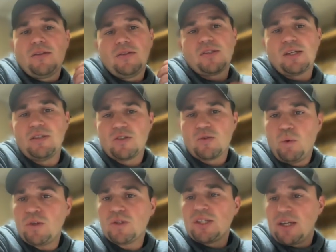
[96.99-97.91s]
since
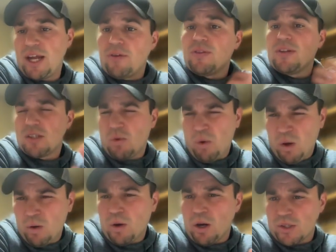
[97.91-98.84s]
we'll send out this
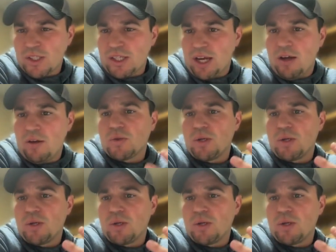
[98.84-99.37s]
quote ourselves,